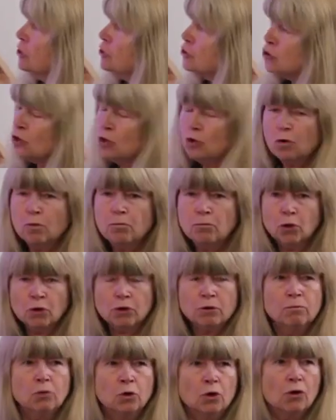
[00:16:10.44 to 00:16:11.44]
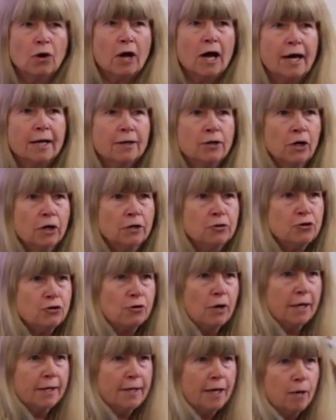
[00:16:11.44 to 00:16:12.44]
So more and more I now
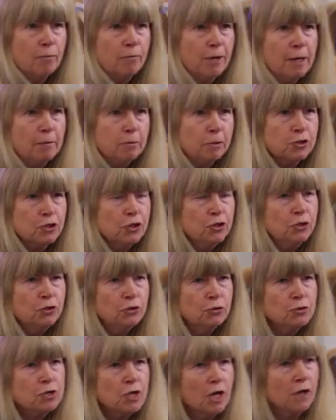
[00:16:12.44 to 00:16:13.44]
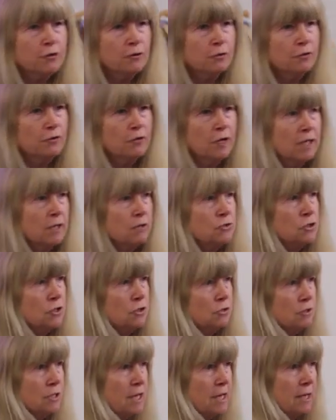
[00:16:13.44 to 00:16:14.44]
try and get people to use other things, to
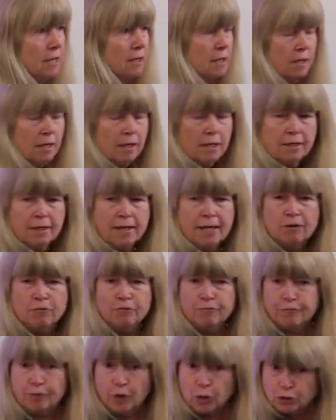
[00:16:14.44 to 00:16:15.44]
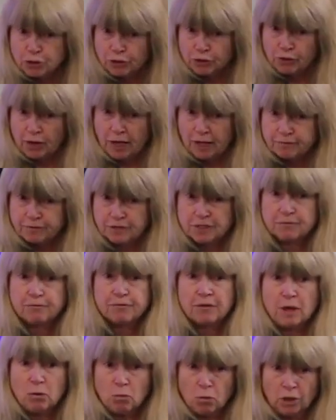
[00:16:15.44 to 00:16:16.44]
take in photographs if
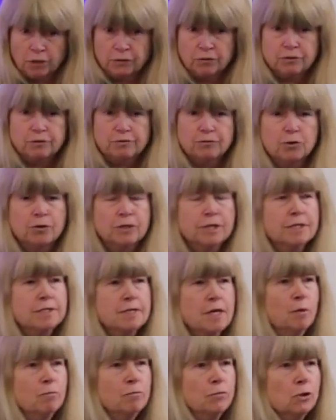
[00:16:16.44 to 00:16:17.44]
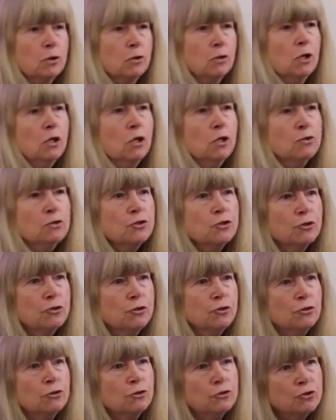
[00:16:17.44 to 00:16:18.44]
they want, for example,
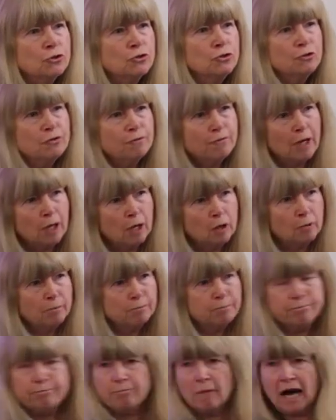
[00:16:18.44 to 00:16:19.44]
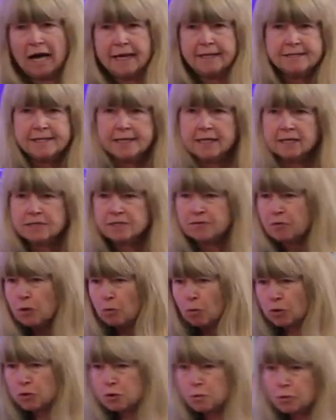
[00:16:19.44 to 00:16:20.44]
to develop ideas if they
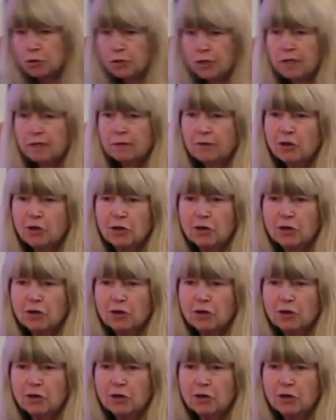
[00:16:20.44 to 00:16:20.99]
want to put in